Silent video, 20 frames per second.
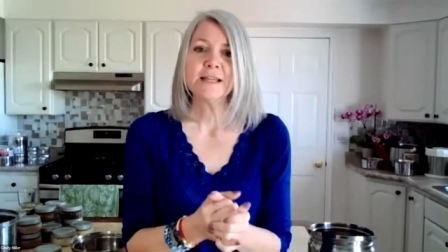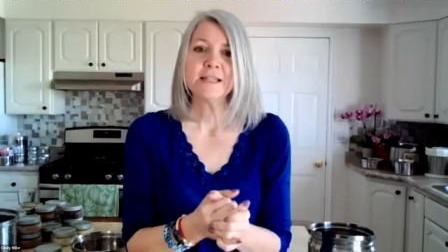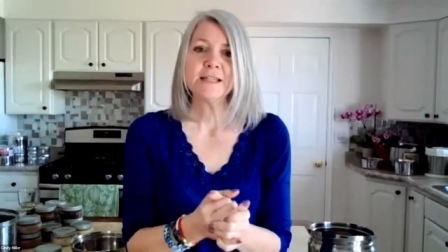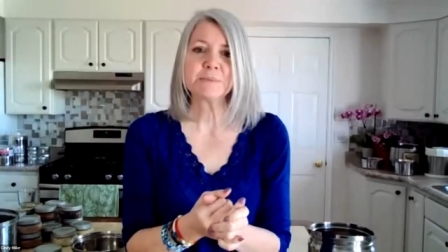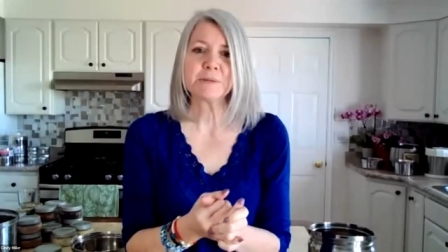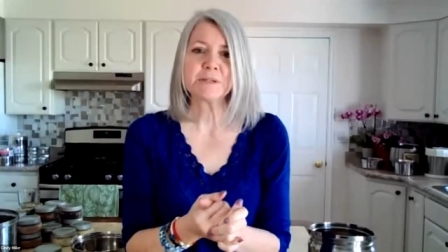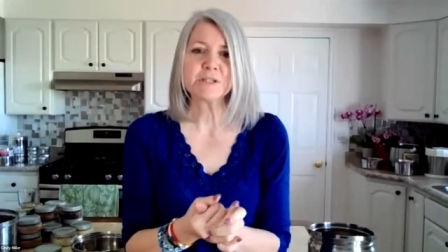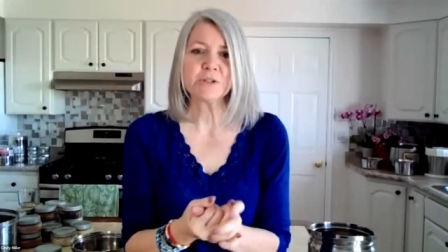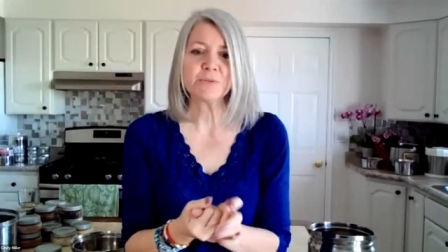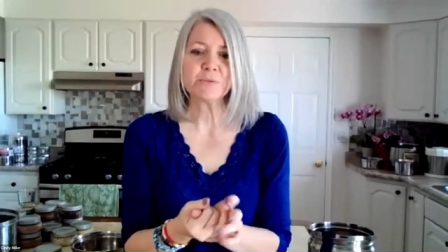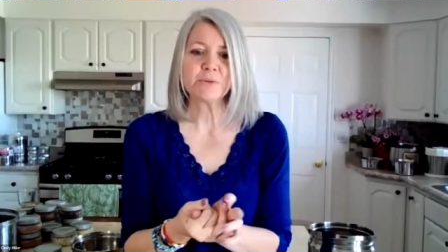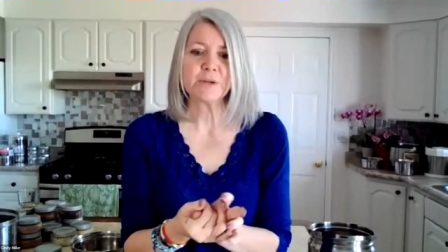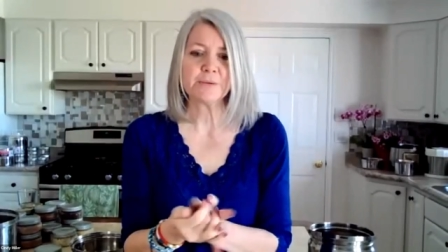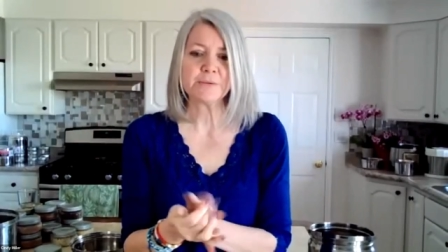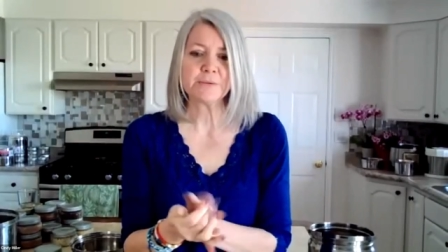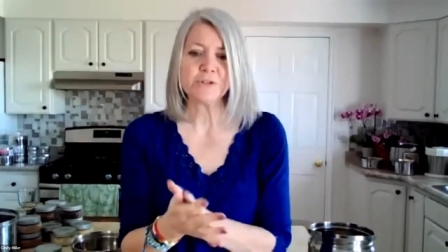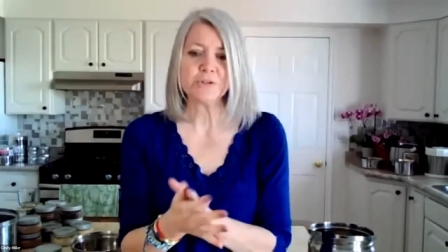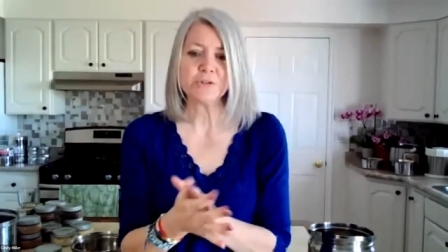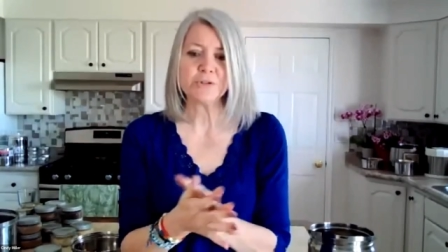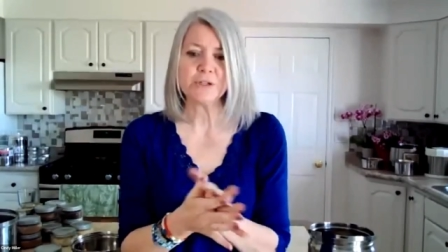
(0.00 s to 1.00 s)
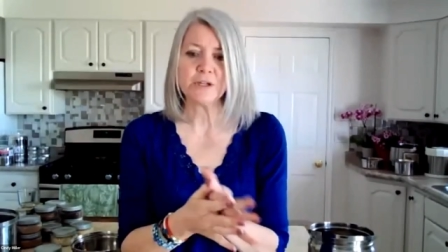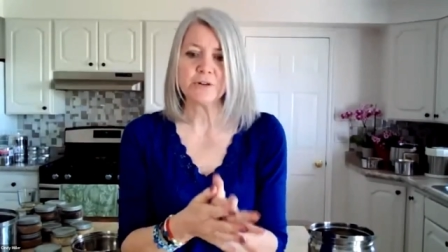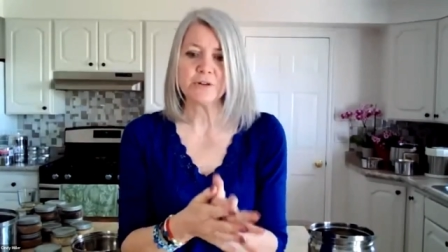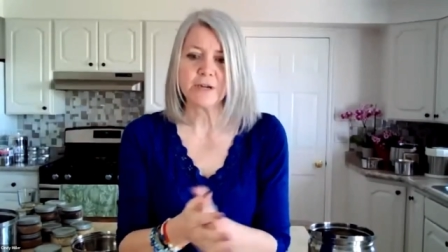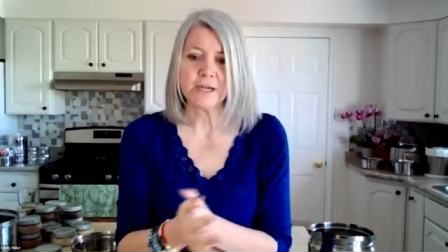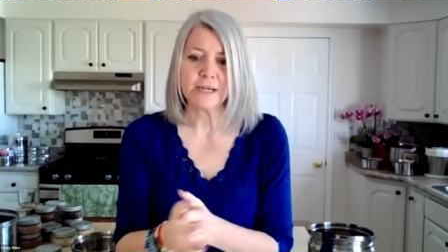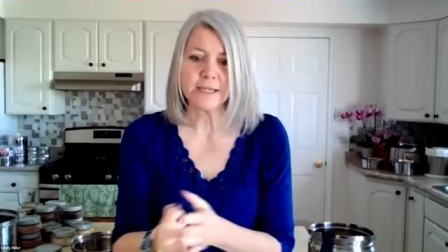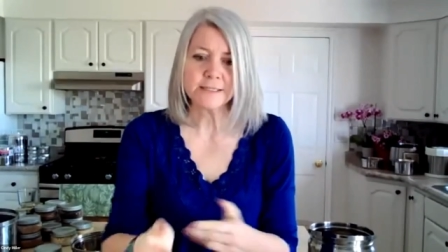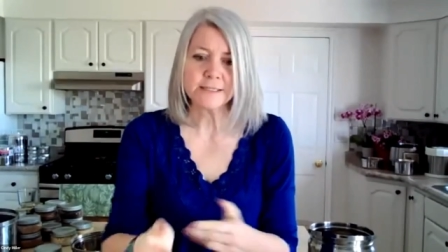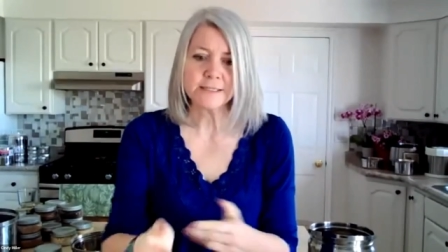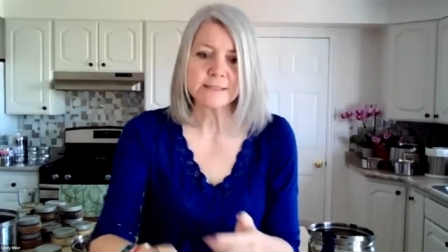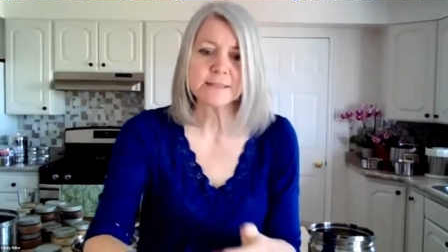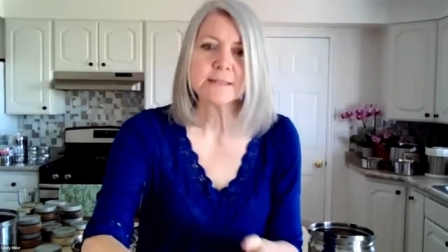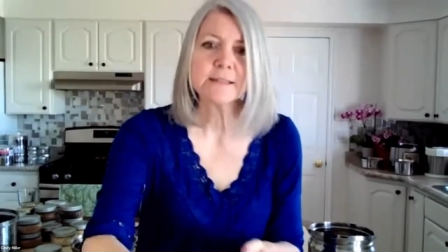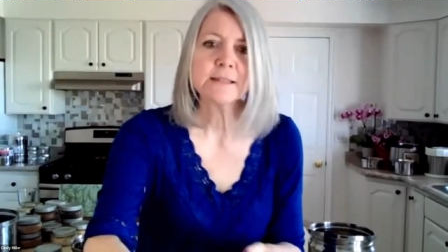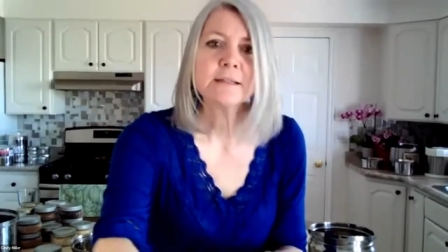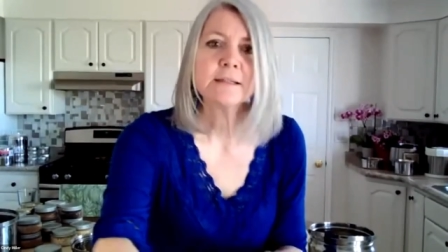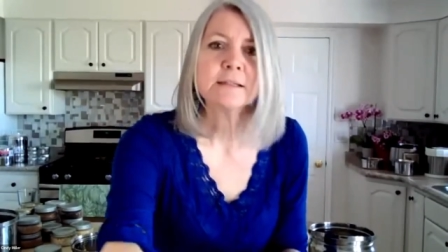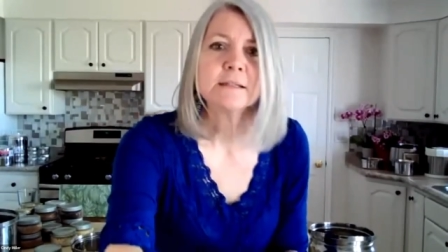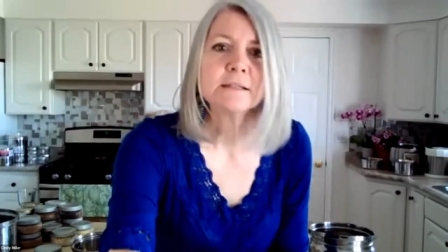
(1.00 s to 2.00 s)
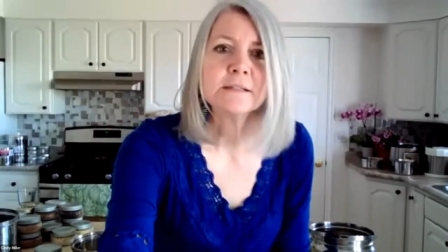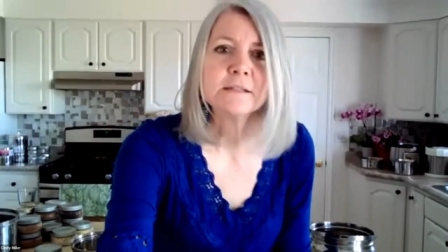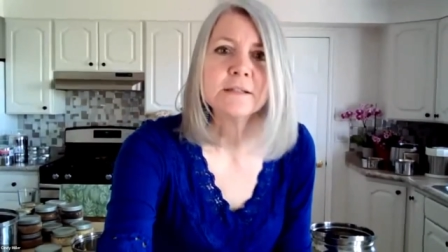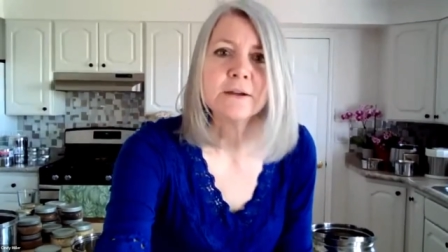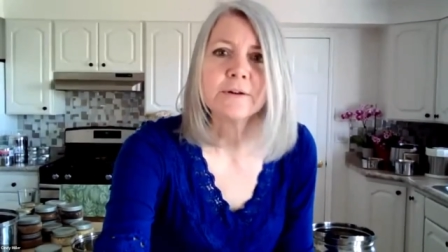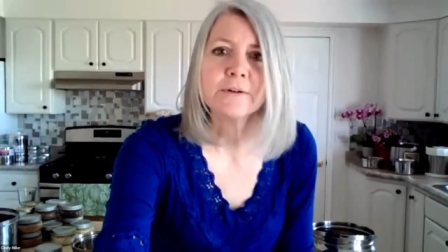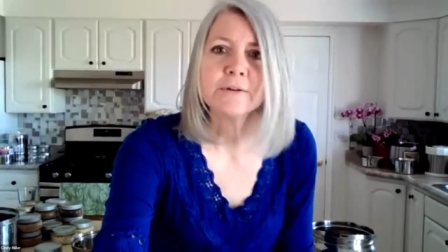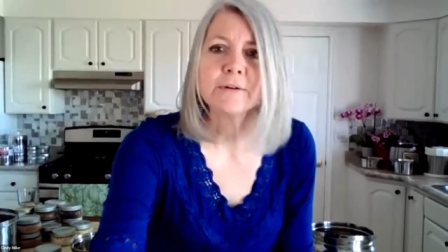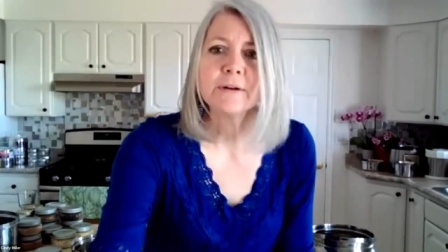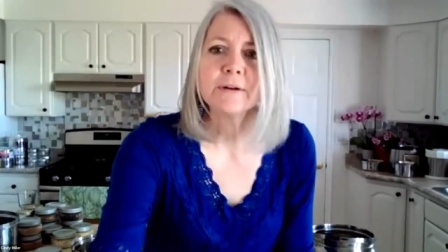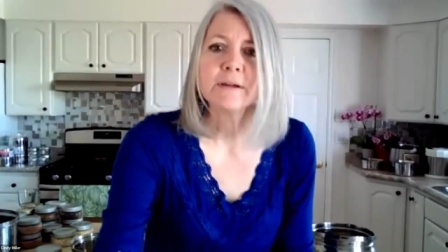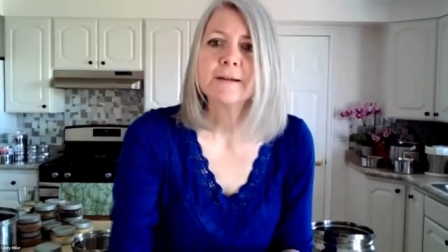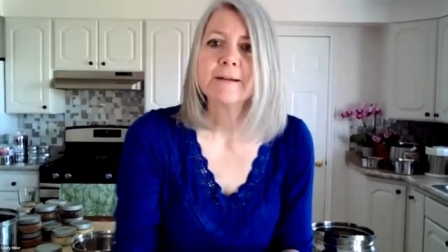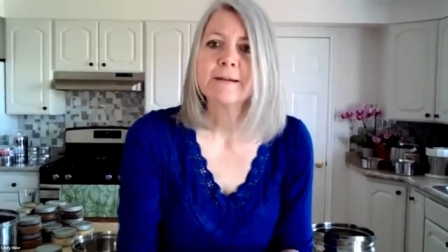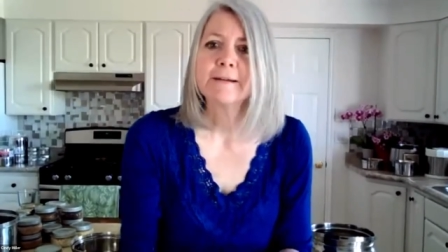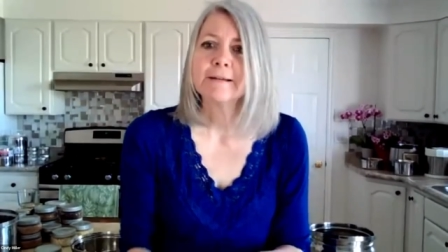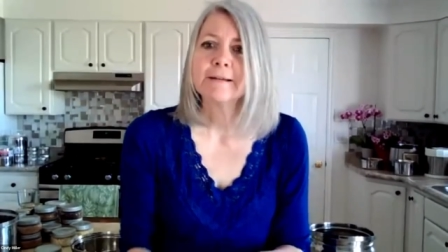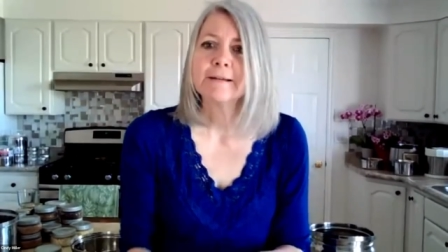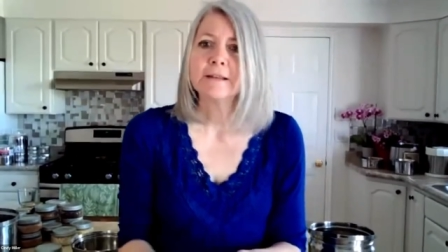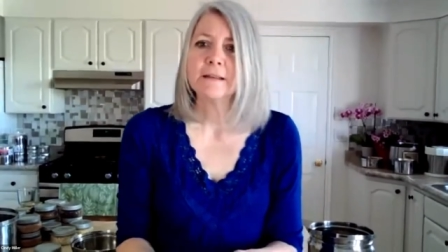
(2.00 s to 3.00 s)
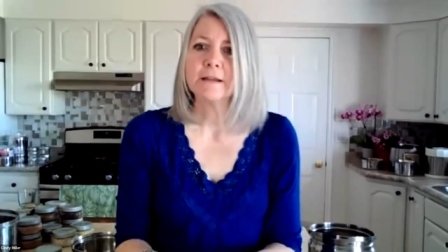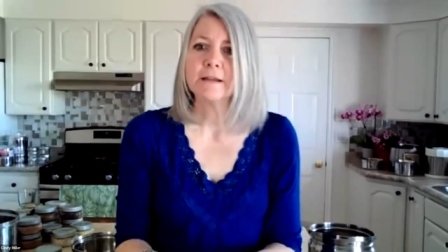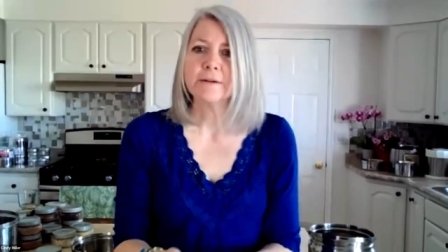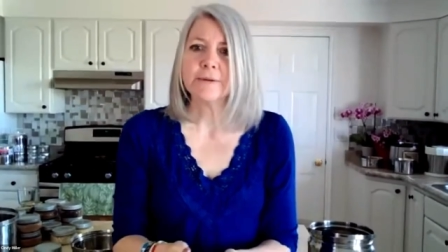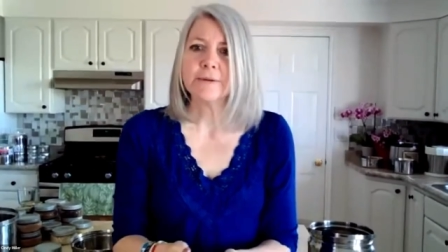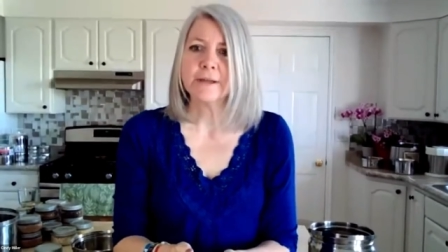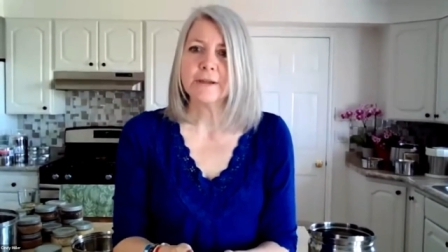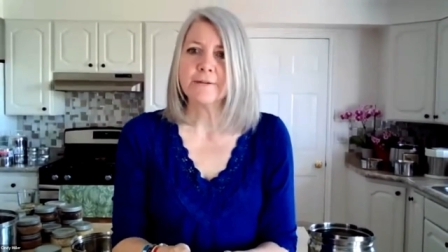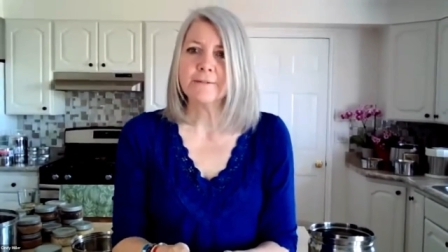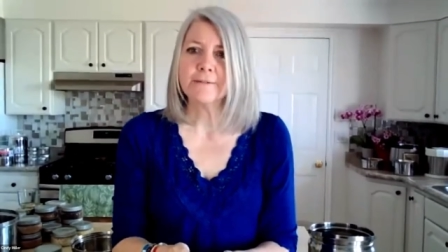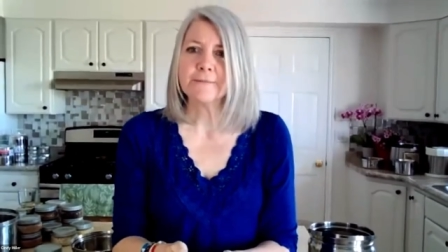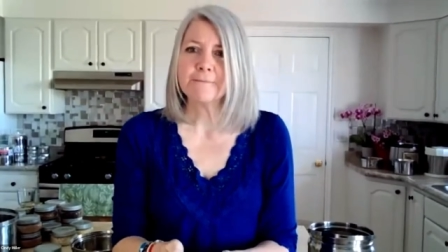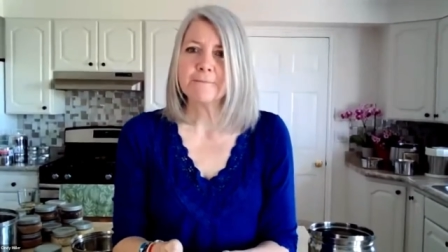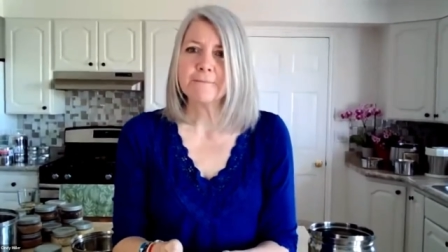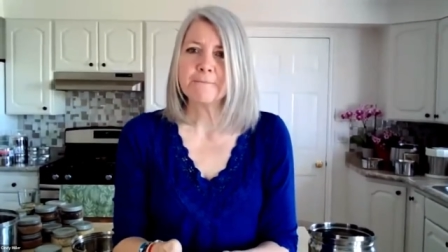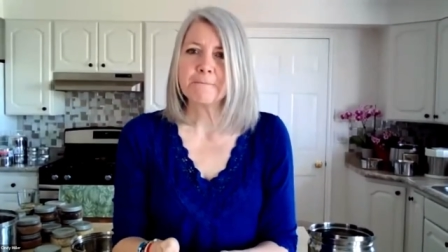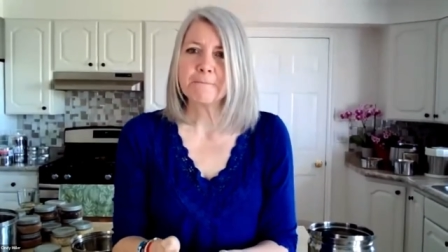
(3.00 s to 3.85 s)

Especially when I was using grains. So there we go.